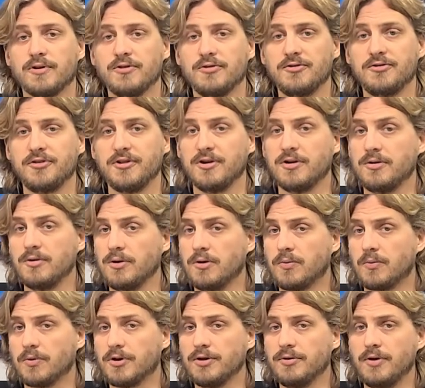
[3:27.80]
Seal,
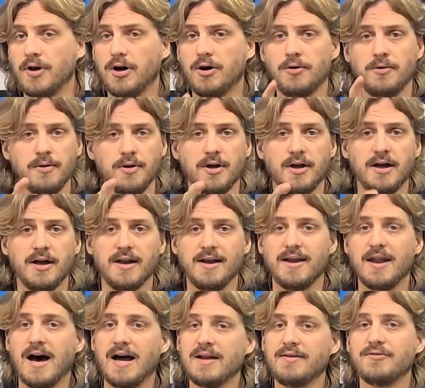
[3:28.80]
where you know
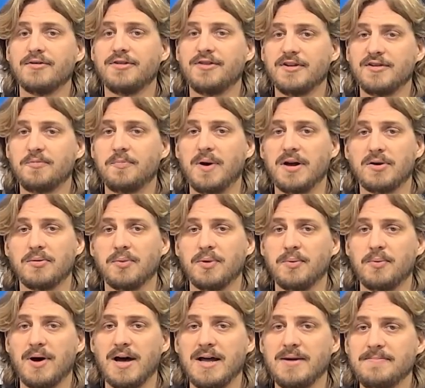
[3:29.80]
not everything's better when
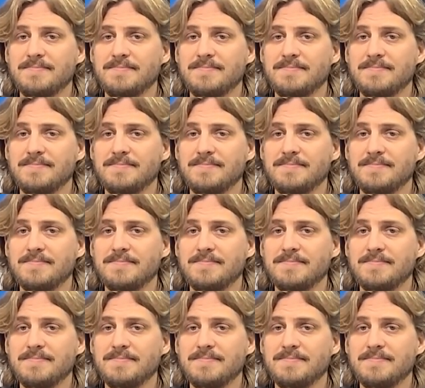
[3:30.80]
wet.